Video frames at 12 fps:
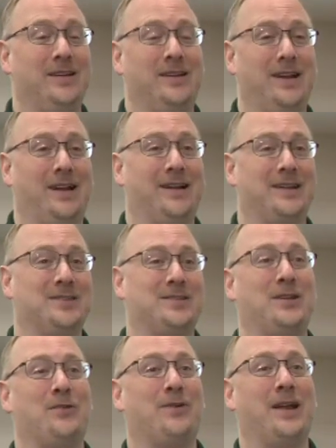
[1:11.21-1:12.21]
uh,
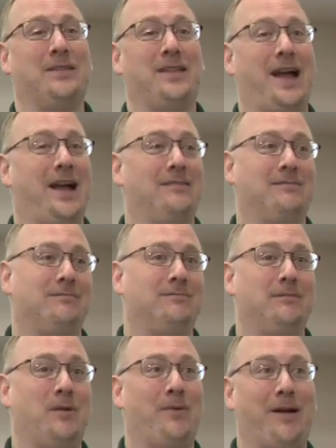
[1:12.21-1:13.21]
considering that
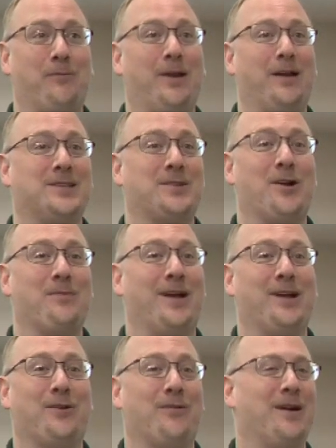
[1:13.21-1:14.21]
you know when I started my
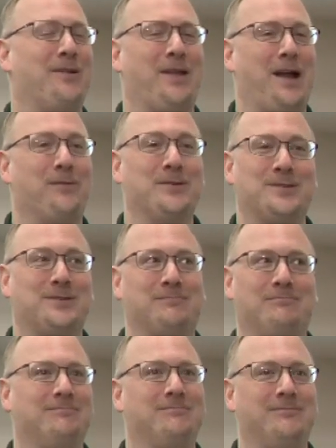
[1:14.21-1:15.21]
career, that was
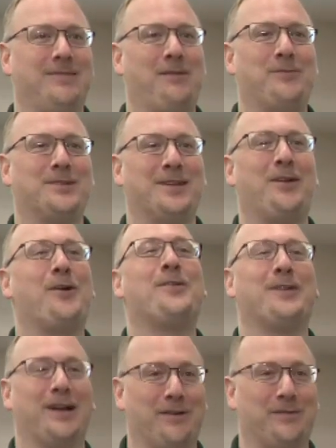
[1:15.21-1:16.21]
that was
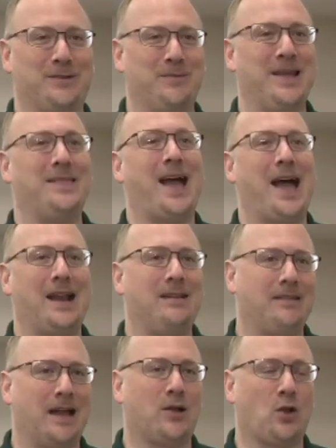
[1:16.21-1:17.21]
unheard of to be that
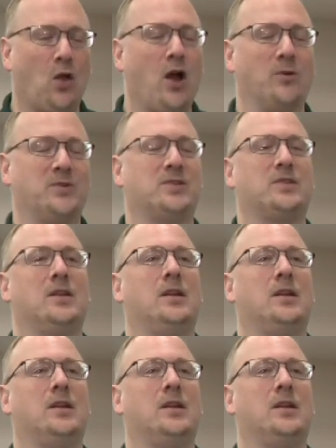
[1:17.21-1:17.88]
that close.